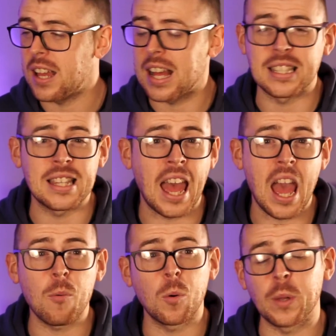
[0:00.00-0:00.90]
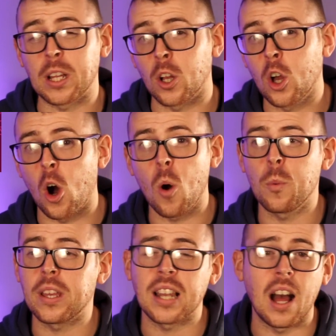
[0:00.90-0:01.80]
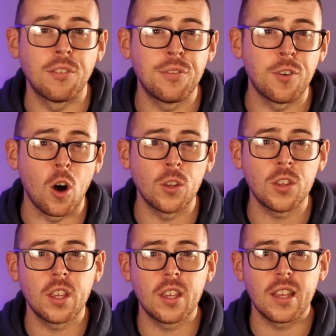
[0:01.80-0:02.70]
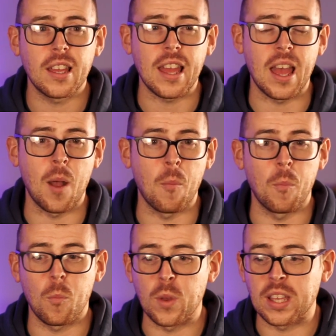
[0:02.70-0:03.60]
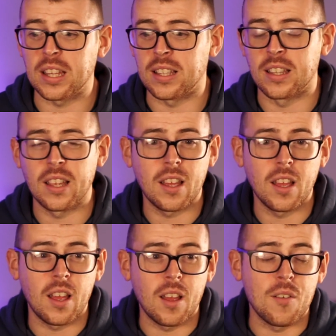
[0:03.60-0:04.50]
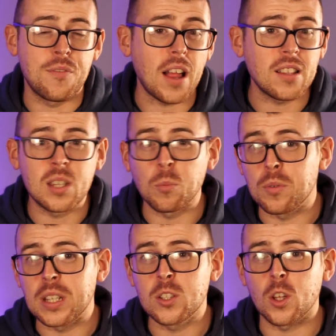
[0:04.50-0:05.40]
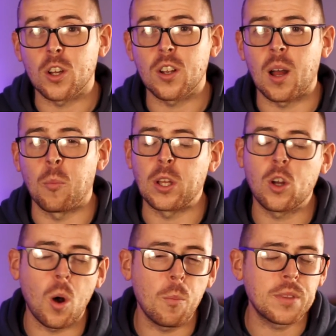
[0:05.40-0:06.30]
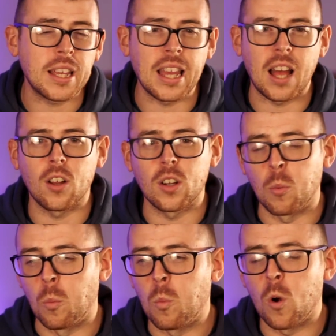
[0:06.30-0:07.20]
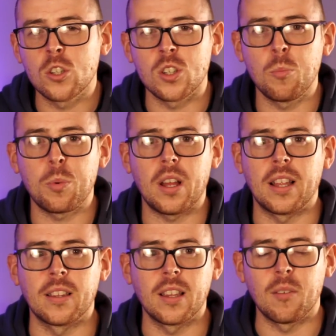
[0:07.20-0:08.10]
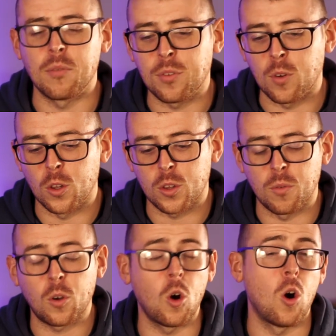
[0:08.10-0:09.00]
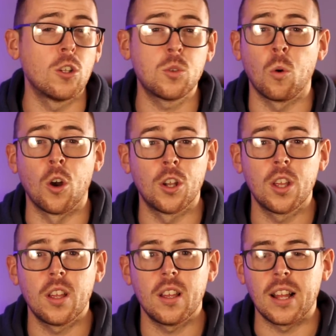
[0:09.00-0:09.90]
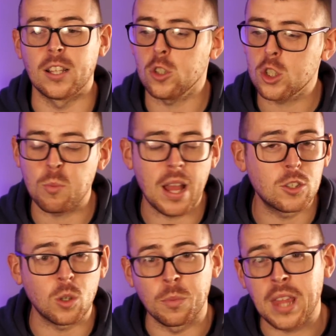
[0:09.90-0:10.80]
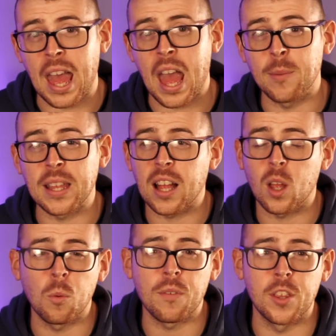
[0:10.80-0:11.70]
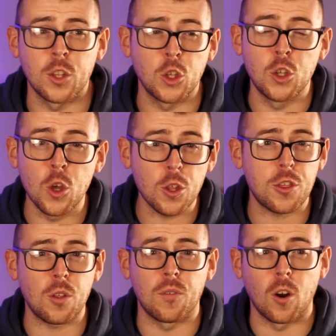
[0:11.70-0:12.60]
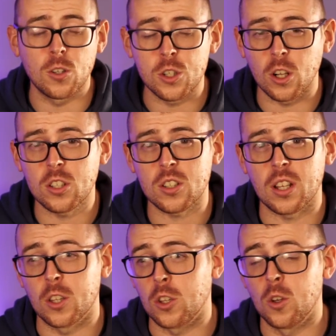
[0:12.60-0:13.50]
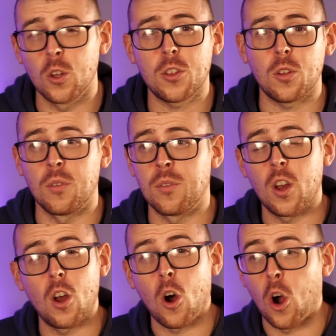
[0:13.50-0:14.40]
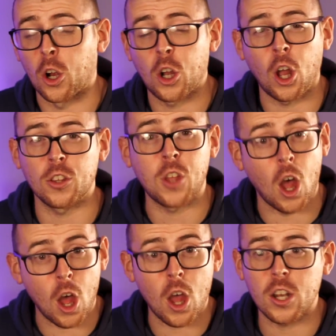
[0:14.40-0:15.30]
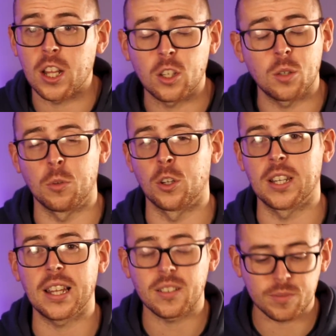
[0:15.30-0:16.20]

It's a time where we can come, we can have fun, we can fellowship with each other, and we come together and worship and in front of God's word, and just spend some time together with the youth of our church and the youth of our town and community.